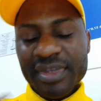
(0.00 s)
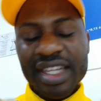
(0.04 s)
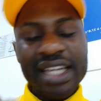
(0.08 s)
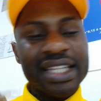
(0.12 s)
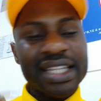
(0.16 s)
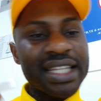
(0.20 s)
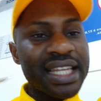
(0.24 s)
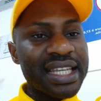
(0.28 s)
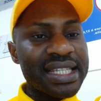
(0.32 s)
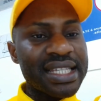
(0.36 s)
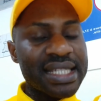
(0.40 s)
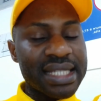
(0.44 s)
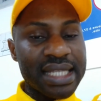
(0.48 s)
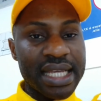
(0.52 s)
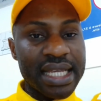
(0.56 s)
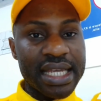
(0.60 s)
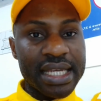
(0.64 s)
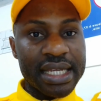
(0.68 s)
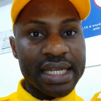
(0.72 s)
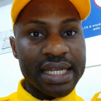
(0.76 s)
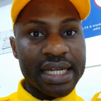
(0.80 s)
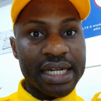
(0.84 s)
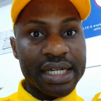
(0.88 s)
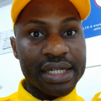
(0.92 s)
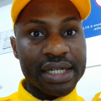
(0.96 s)
let's say
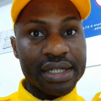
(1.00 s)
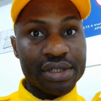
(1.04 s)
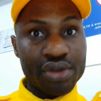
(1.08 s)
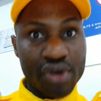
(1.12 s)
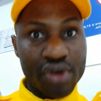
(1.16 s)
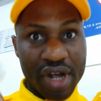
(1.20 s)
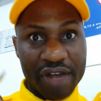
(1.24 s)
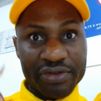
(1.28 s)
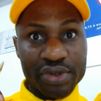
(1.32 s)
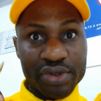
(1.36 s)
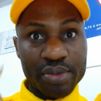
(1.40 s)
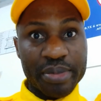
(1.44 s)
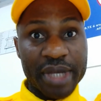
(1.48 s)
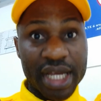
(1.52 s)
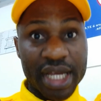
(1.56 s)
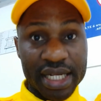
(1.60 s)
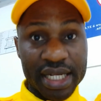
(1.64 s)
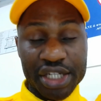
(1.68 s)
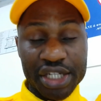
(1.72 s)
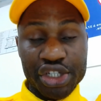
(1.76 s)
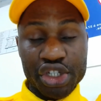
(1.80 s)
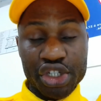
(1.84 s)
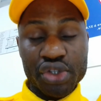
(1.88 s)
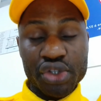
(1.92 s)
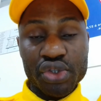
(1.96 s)
you have to pay
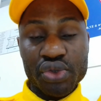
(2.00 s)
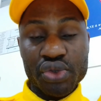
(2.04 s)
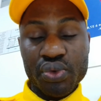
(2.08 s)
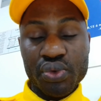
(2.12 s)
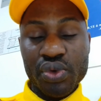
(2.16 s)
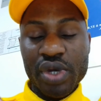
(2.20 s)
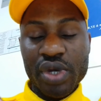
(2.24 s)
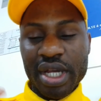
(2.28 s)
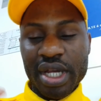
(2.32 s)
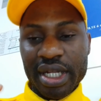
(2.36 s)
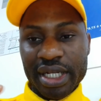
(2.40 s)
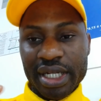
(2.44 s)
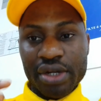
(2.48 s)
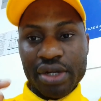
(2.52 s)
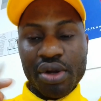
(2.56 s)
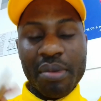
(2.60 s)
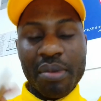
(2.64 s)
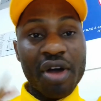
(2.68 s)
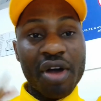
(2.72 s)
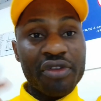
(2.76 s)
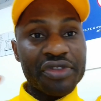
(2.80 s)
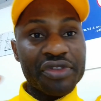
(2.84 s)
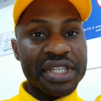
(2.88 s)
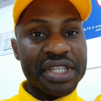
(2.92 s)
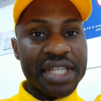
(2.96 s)
attention to the number
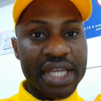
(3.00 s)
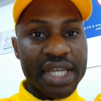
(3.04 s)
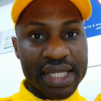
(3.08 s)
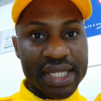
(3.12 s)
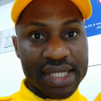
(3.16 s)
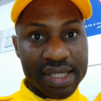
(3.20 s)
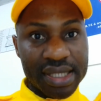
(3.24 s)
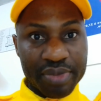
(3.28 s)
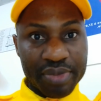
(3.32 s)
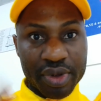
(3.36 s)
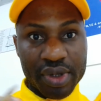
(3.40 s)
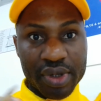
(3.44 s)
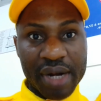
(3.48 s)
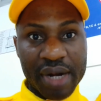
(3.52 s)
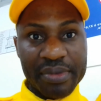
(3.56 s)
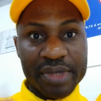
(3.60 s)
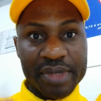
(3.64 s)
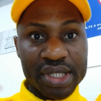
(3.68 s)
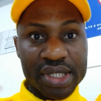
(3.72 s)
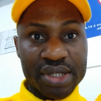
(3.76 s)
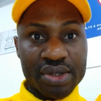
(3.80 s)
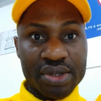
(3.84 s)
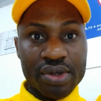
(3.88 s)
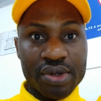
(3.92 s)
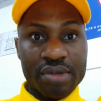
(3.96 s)
of years the program
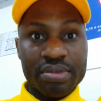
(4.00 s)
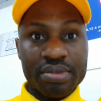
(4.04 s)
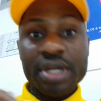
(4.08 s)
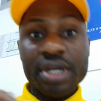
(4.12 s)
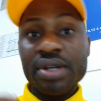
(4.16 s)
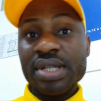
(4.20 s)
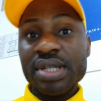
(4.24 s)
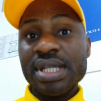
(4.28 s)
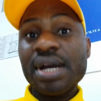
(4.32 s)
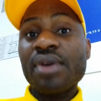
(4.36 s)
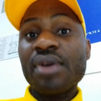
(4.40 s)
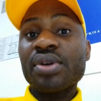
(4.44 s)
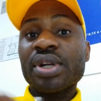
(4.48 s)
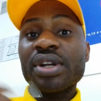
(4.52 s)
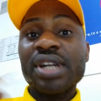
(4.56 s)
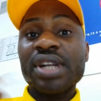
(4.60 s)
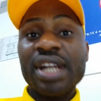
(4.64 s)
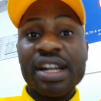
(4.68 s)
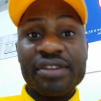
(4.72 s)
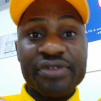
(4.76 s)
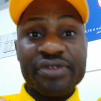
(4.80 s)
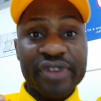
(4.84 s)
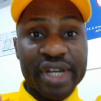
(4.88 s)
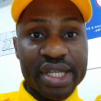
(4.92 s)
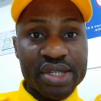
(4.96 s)
is taught, because I will not
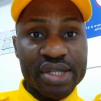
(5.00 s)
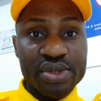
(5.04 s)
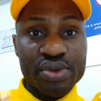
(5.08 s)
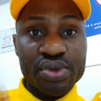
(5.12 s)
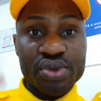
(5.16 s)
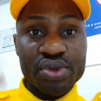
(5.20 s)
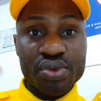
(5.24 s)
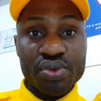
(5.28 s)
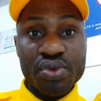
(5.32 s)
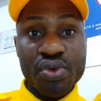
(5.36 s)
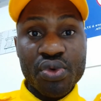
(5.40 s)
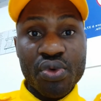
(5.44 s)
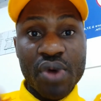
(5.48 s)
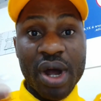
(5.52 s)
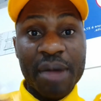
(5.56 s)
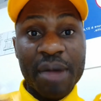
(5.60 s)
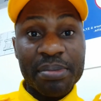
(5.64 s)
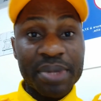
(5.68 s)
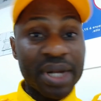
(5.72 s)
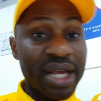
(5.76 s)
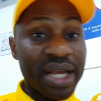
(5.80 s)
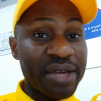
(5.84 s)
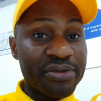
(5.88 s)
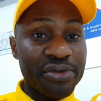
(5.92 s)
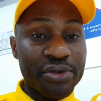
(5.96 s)
advise you to go
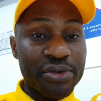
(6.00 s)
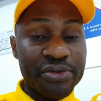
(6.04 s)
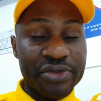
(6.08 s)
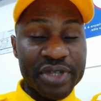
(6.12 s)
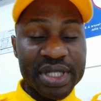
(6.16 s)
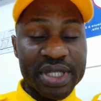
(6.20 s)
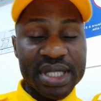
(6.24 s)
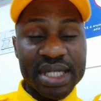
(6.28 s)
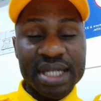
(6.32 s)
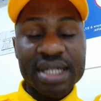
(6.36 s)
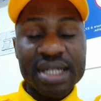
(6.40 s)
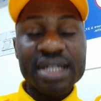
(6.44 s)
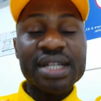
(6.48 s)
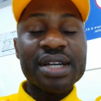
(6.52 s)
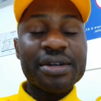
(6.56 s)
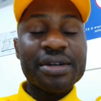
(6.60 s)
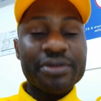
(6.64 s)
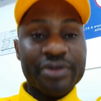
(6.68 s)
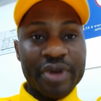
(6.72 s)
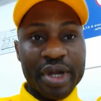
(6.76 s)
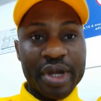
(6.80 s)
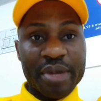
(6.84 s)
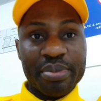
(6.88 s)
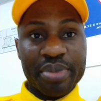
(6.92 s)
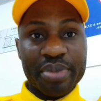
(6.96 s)
apply for visa
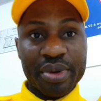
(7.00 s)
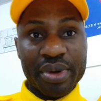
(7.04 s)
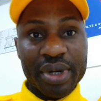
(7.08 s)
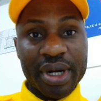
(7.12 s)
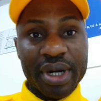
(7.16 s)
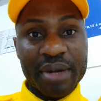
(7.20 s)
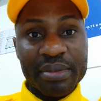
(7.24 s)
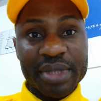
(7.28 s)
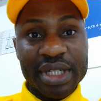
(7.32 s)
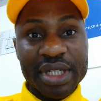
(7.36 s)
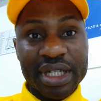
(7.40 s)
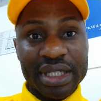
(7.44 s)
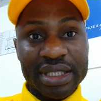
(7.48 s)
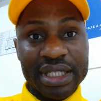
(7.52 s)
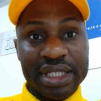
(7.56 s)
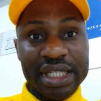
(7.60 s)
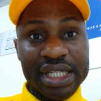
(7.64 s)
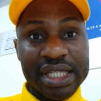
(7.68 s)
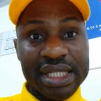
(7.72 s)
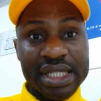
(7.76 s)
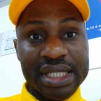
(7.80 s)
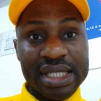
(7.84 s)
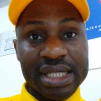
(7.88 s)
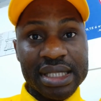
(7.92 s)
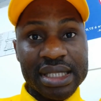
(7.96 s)
for a program that
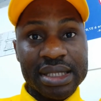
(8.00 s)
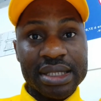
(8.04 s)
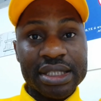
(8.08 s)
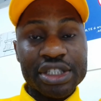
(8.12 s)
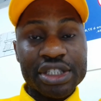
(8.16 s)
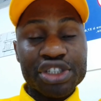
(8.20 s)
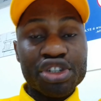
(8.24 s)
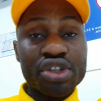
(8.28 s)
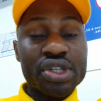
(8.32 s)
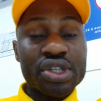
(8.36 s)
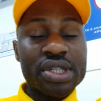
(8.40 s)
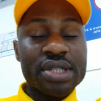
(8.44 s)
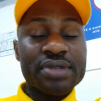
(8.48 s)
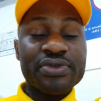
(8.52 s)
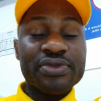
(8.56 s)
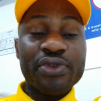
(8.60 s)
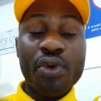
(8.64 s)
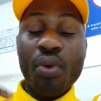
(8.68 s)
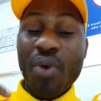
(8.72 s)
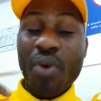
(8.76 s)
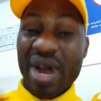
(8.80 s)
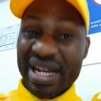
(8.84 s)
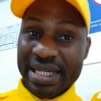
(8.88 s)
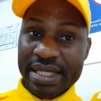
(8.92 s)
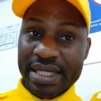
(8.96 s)
is just for
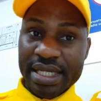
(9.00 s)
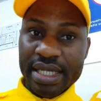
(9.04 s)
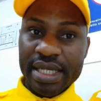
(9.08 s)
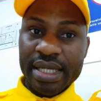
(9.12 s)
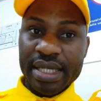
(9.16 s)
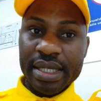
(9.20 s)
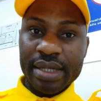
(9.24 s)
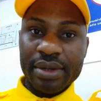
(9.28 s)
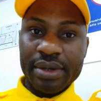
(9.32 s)
1 year,